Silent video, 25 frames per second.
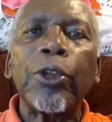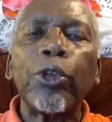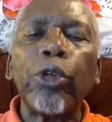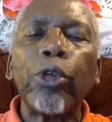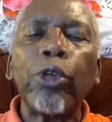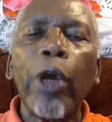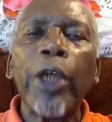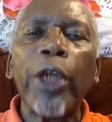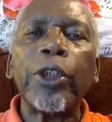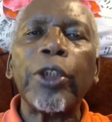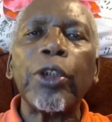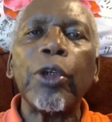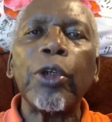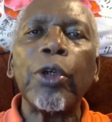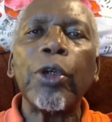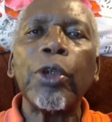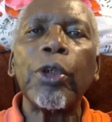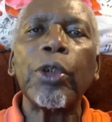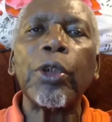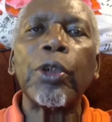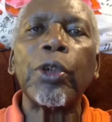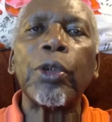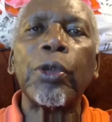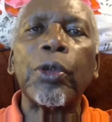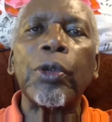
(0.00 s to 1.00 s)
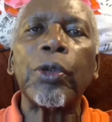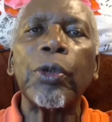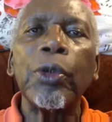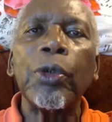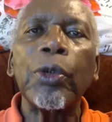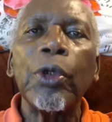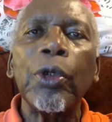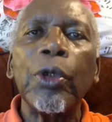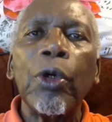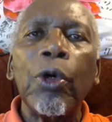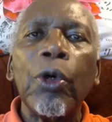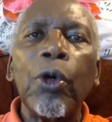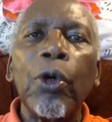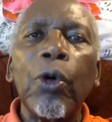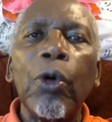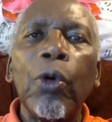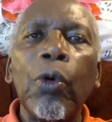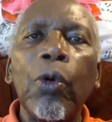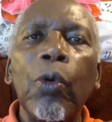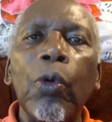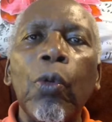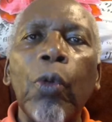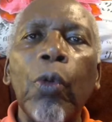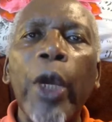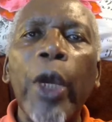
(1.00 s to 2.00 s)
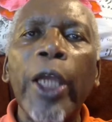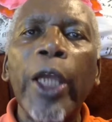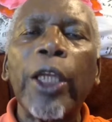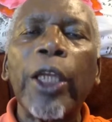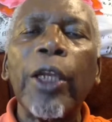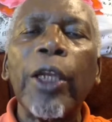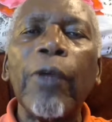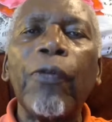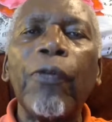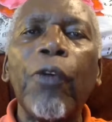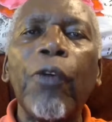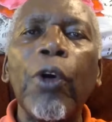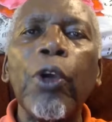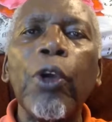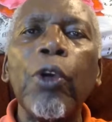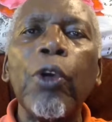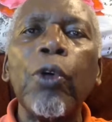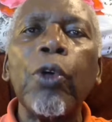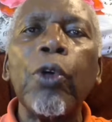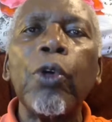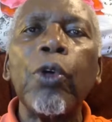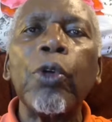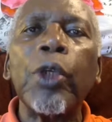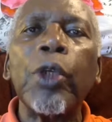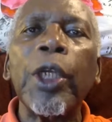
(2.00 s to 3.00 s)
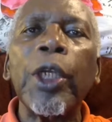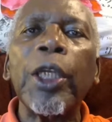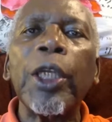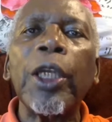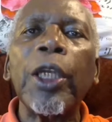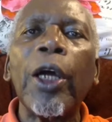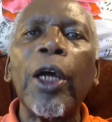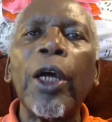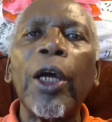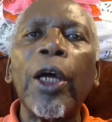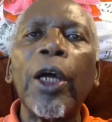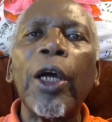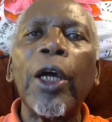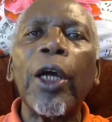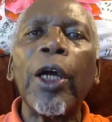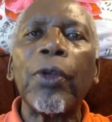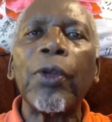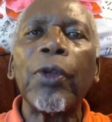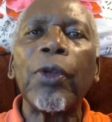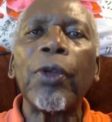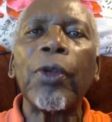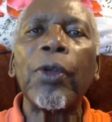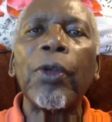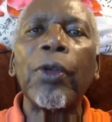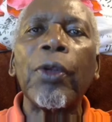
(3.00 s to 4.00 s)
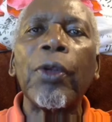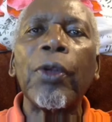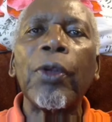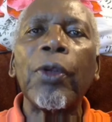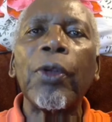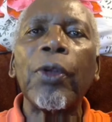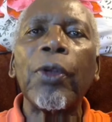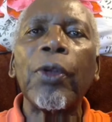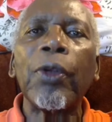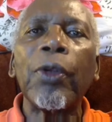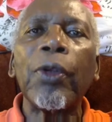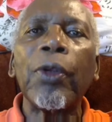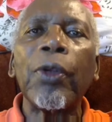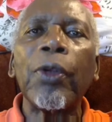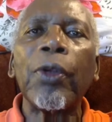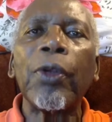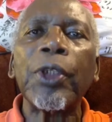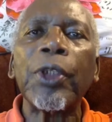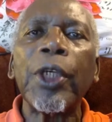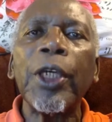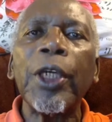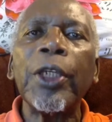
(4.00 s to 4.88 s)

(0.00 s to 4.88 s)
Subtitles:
treasures waiting for you, you did not get the skill set.